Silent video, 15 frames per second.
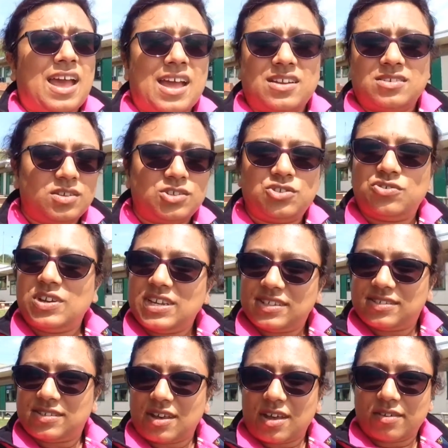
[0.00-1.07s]
and street
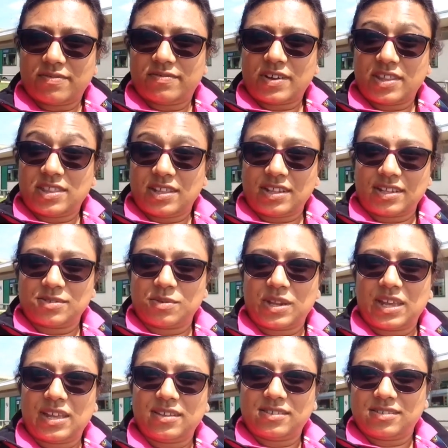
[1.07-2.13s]
surf, I think that's what
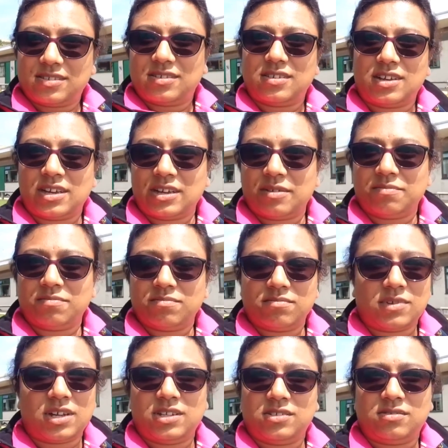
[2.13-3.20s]
it is.
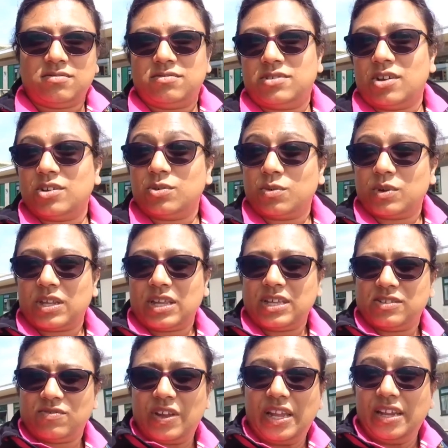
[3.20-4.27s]
I don't know what it
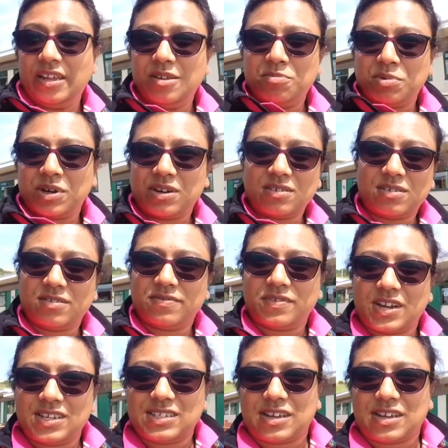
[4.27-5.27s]
is really, but I'll find